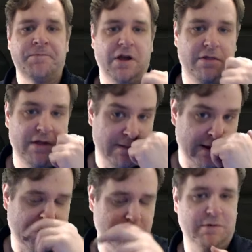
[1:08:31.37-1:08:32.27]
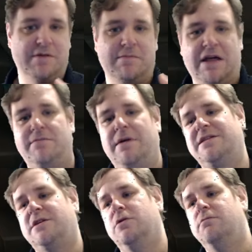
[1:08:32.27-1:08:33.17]
And then they come up with a
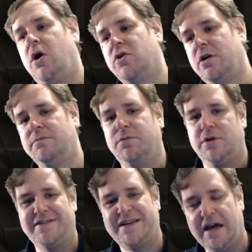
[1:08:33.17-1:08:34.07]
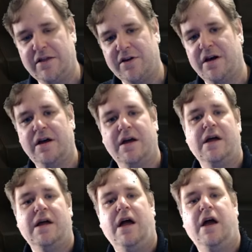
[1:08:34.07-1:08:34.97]
mathematical model and put it together
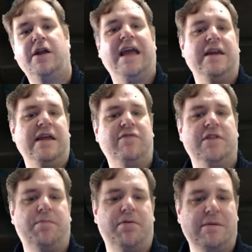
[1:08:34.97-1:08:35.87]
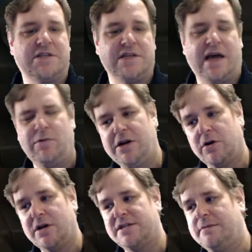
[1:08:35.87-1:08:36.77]
and again, even the parameters, like when you
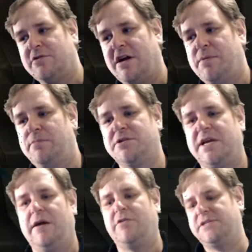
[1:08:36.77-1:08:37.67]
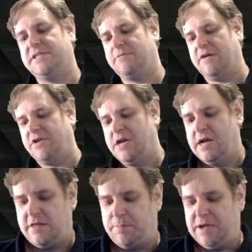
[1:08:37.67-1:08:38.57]
look at SimCraft, people say, how could it SimCraft?
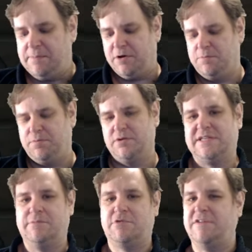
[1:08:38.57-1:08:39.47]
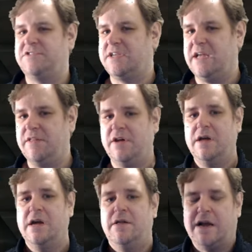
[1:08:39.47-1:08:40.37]
The people who put SimCraft together,
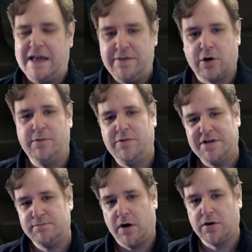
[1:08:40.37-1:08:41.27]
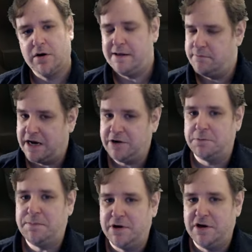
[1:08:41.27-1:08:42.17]
again, they come up with this model. It might not
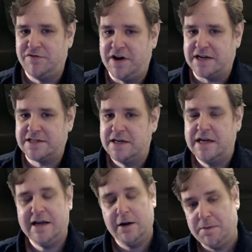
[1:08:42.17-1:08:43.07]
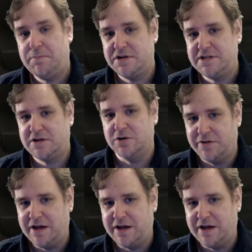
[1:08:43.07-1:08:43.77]
be perfect. It'll be pretty good.